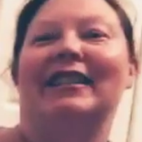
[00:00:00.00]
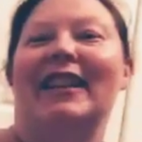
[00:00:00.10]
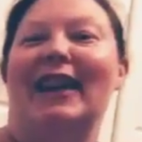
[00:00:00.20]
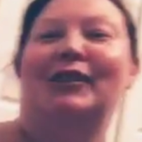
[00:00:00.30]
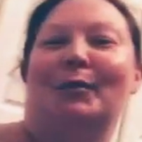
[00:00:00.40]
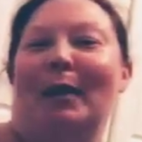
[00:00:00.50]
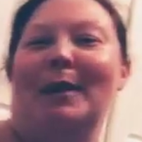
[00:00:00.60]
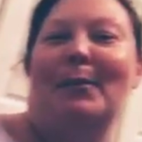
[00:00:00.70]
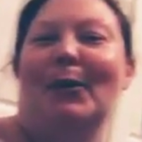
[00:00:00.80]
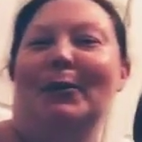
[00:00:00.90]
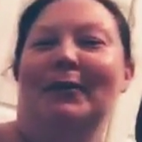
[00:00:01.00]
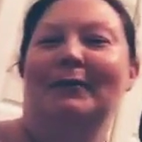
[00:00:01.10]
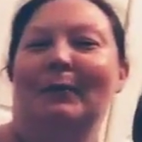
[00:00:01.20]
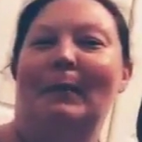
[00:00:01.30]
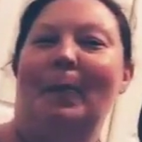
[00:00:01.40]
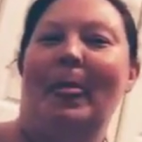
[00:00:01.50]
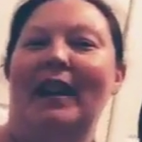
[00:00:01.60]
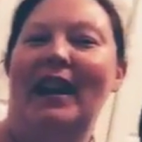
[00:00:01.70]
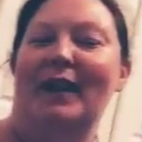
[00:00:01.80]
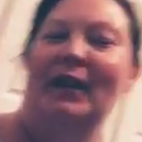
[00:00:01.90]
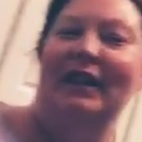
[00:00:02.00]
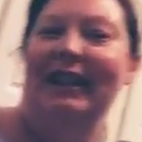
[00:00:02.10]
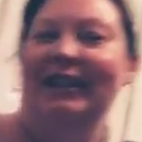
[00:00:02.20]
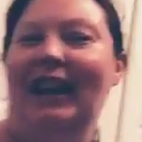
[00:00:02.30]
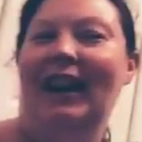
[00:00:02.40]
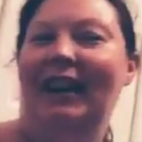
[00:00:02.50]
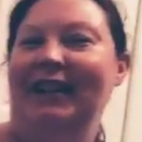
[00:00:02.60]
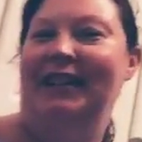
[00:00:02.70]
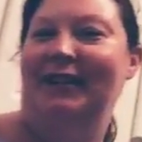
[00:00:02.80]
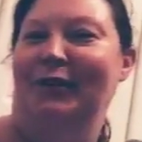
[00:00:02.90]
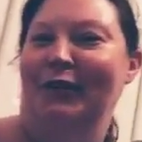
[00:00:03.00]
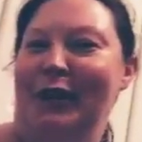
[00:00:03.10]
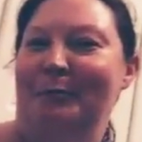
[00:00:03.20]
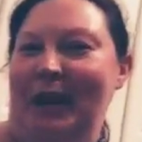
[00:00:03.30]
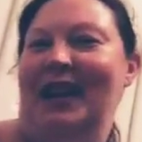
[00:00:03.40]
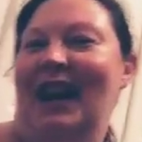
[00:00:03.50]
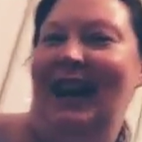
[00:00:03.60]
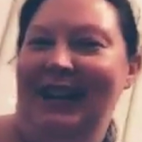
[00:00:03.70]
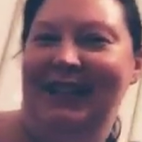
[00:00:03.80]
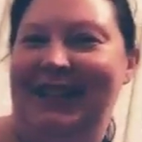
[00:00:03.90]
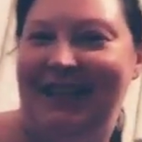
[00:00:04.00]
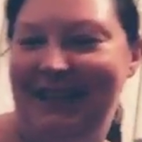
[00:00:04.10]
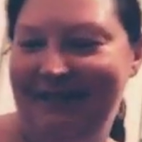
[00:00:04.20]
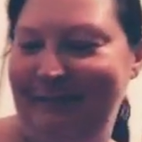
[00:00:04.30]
of nature, people. Everything dies, including peacocks.